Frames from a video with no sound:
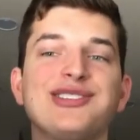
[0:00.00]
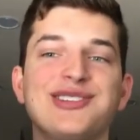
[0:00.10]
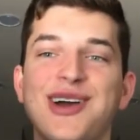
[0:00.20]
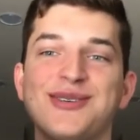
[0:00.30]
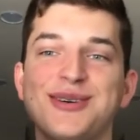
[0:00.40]

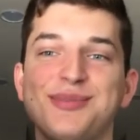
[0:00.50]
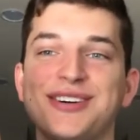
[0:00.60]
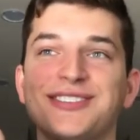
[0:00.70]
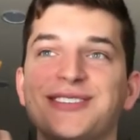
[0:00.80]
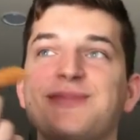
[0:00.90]
that's not a real
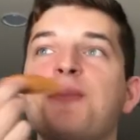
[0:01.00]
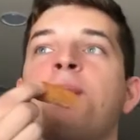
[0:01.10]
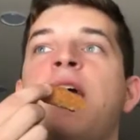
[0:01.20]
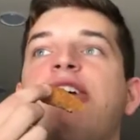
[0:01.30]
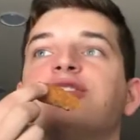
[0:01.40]
person.
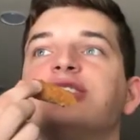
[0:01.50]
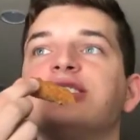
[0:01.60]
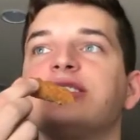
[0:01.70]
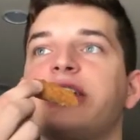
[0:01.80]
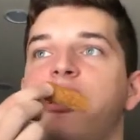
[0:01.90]

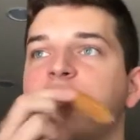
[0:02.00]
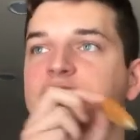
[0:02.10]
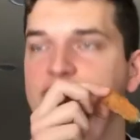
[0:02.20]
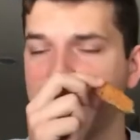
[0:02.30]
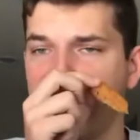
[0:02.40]
It's just a
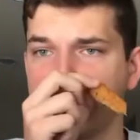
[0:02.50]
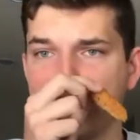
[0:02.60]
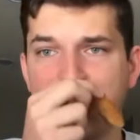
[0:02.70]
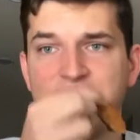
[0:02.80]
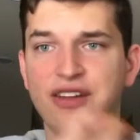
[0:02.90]
character
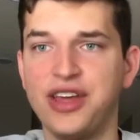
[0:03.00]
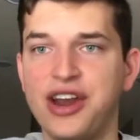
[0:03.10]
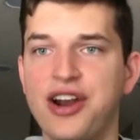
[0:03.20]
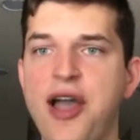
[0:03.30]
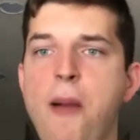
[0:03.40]
that's played on
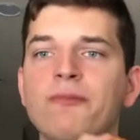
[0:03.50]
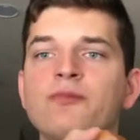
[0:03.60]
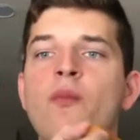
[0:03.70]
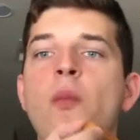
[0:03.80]
the internet.